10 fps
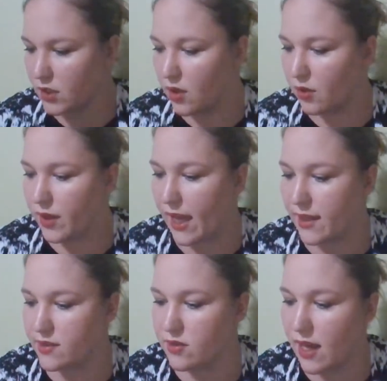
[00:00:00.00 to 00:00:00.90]
Okay,
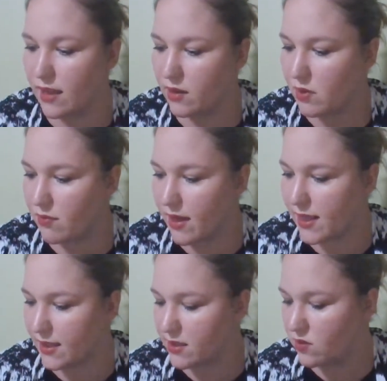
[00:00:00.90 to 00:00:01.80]
so now that we read
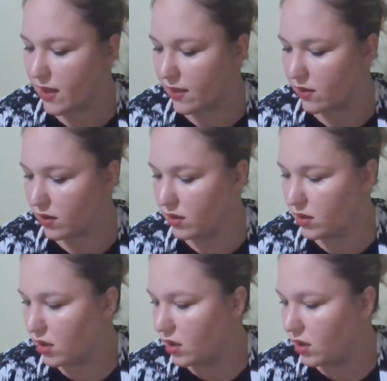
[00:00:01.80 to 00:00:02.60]
that together,